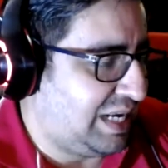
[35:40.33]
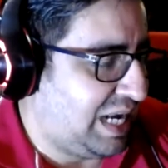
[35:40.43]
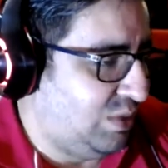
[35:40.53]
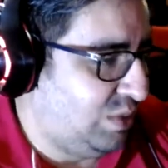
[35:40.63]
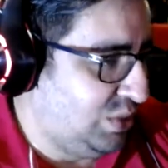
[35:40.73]

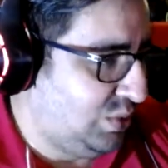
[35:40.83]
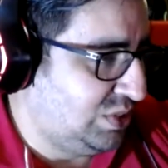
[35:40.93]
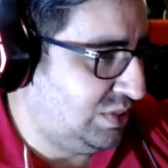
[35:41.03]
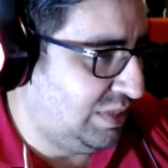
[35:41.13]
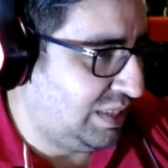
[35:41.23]
round two,
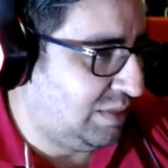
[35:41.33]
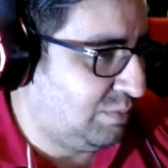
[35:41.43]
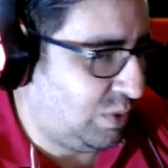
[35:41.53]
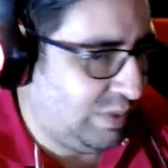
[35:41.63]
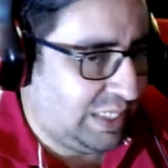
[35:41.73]

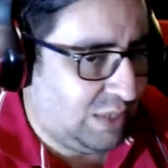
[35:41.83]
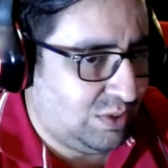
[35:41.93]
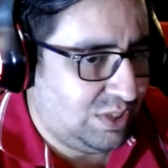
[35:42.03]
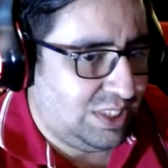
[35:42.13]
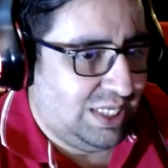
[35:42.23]
proving
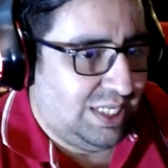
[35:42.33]
grounds,